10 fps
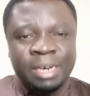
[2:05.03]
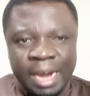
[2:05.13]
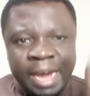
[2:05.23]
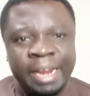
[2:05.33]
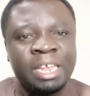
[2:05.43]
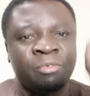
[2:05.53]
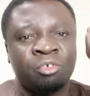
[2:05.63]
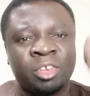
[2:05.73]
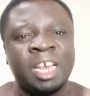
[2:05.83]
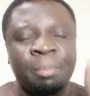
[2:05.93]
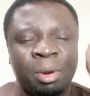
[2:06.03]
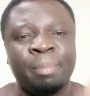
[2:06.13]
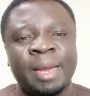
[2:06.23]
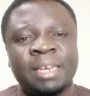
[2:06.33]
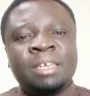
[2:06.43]
And if you check
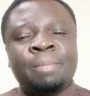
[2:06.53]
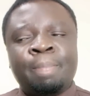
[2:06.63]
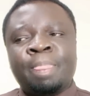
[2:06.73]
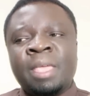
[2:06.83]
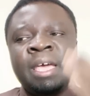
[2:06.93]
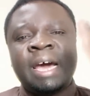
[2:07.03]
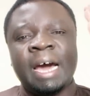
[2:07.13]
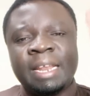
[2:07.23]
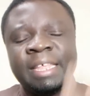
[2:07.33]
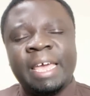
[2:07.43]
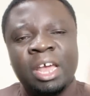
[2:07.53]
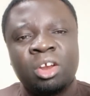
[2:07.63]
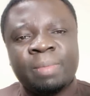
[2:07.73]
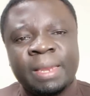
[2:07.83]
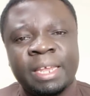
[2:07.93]
properly, at the end
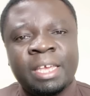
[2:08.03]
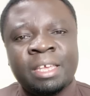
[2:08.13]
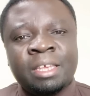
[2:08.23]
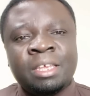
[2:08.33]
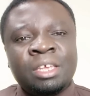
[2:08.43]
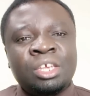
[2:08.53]
of the day,